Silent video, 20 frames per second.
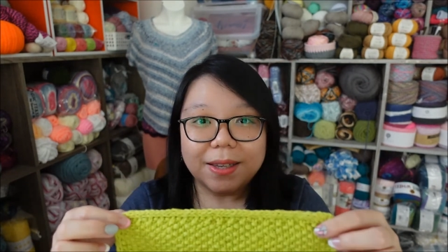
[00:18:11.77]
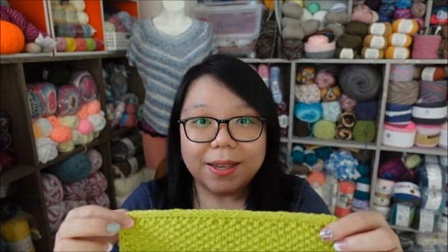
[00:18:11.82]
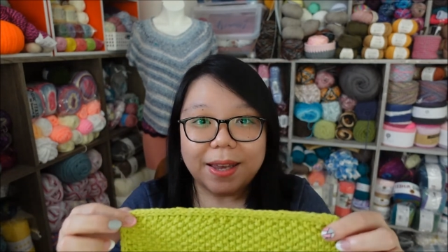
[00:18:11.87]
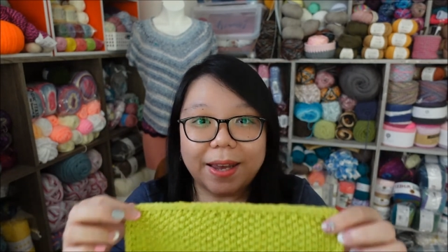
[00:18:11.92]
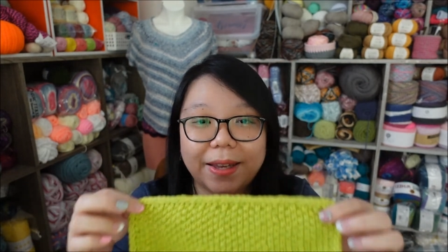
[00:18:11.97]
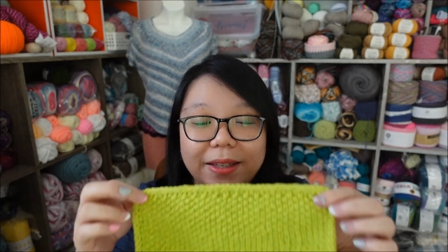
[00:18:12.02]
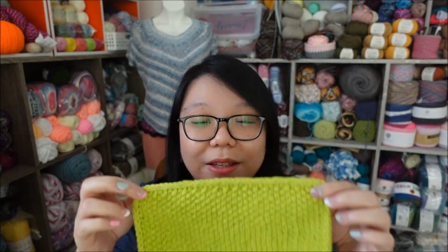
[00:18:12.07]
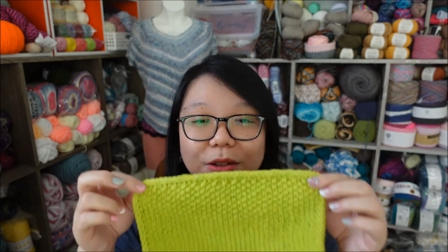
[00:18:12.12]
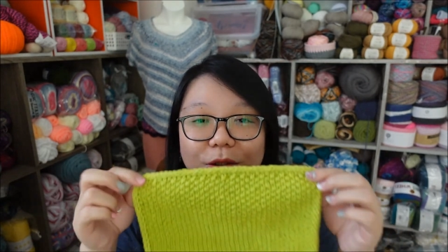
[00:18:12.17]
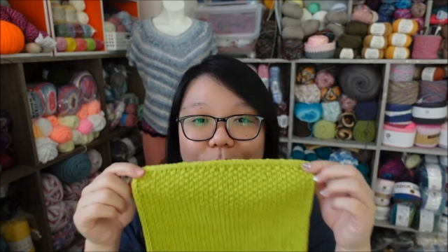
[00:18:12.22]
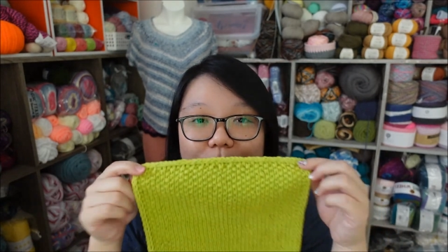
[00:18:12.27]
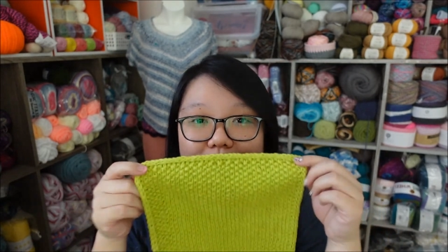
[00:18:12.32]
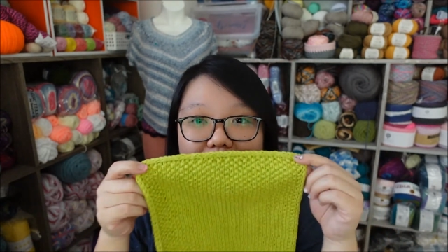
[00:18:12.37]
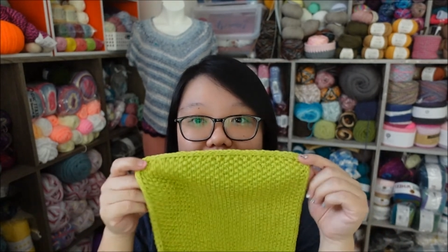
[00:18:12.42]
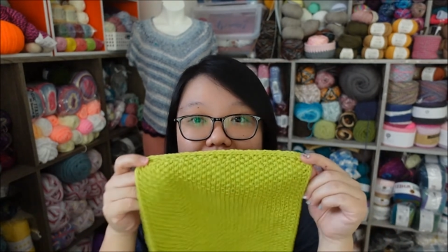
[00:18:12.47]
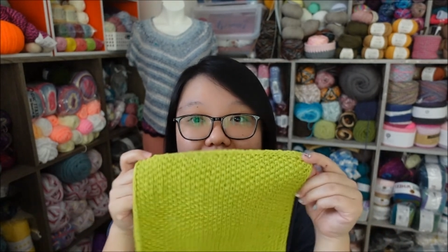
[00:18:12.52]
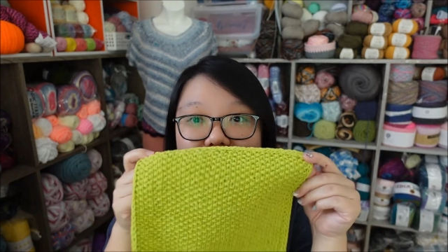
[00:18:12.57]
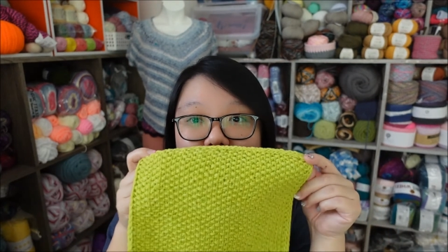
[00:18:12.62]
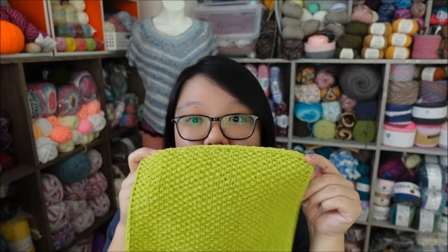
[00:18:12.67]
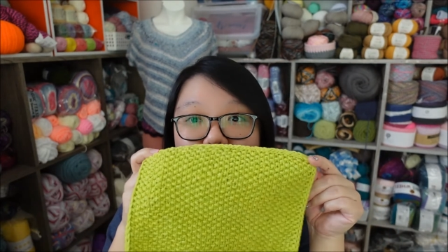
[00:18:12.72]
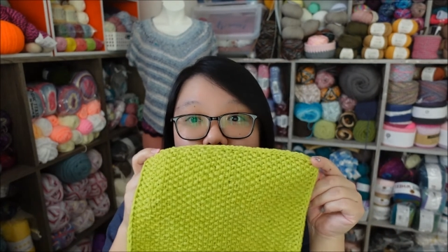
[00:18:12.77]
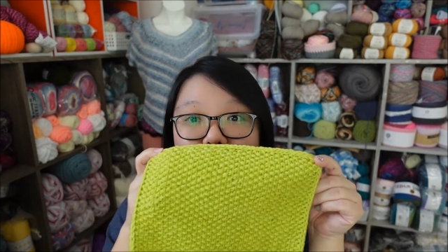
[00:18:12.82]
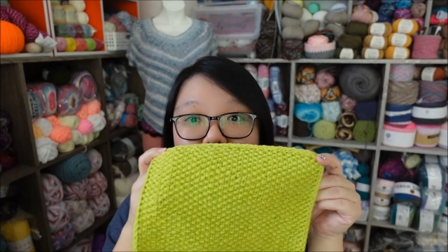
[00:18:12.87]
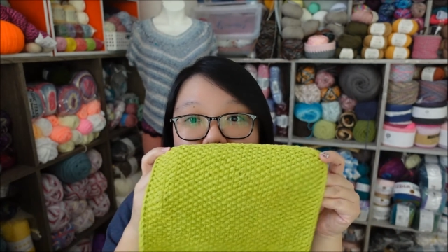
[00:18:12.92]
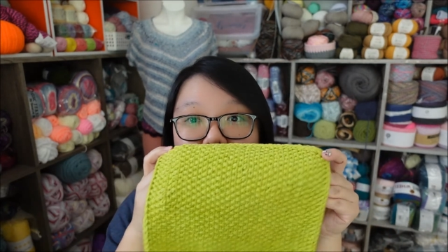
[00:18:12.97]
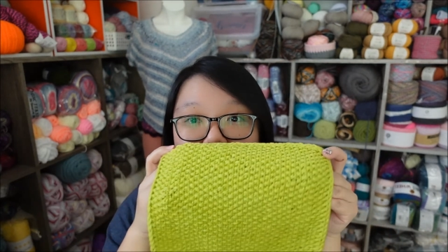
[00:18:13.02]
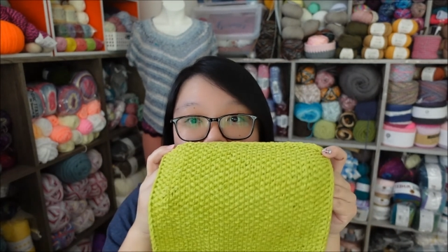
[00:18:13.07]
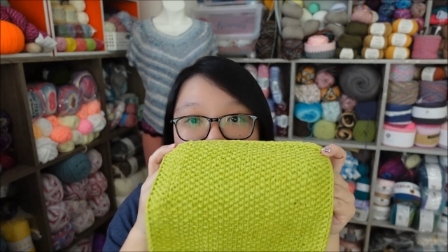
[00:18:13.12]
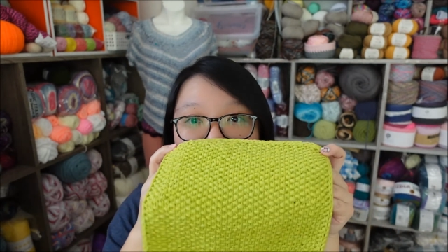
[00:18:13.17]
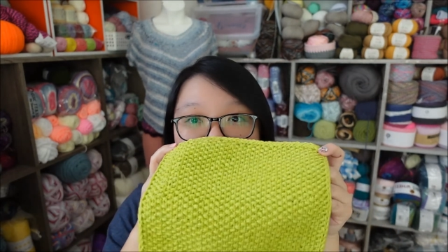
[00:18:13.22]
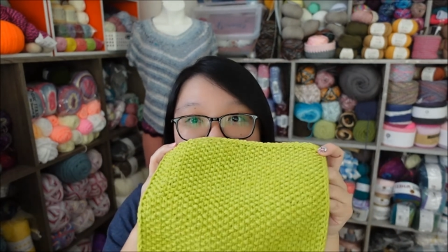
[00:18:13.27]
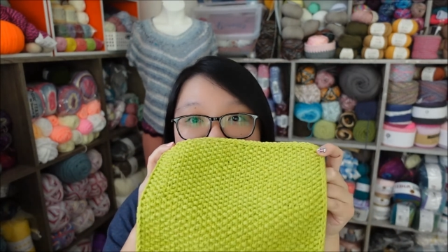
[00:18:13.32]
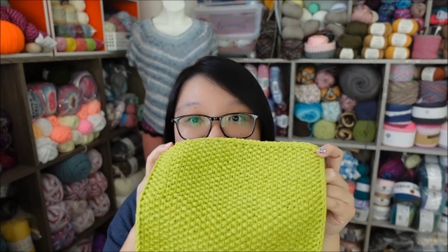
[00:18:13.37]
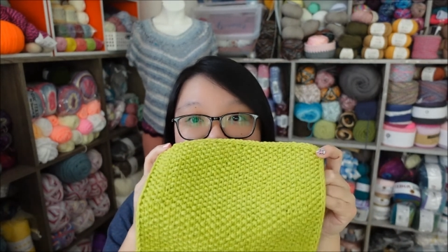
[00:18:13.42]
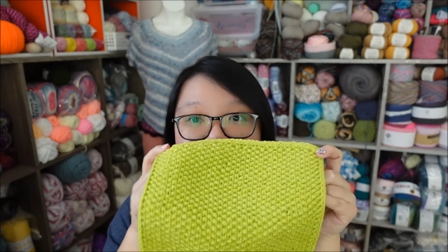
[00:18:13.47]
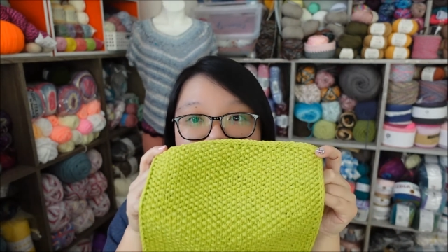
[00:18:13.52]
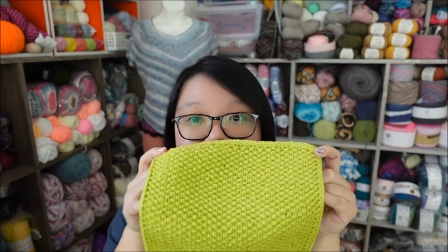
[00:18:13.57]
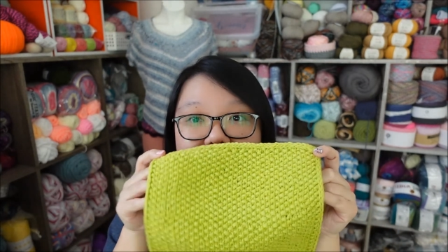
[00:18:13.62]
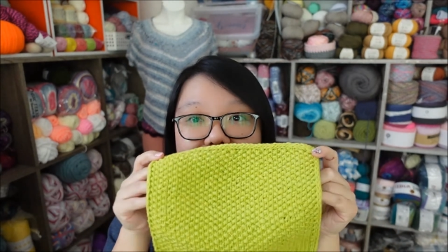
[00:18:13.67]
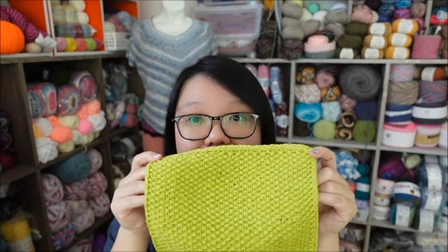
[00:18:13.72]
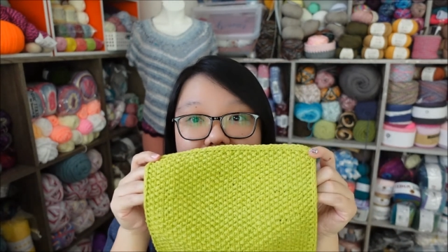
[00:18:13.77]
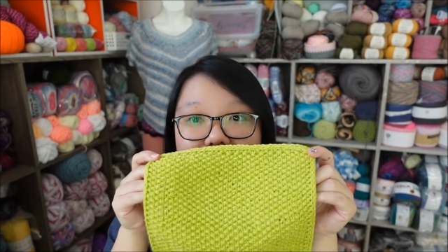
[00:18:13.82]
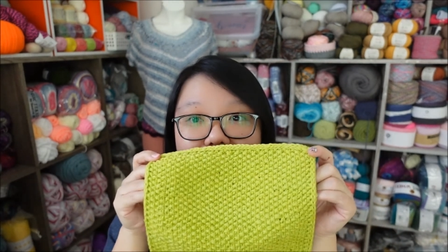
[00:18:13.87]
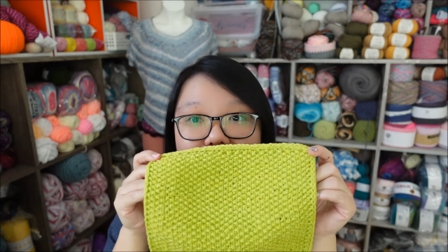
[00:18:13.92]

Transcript: I need to make a few more of this.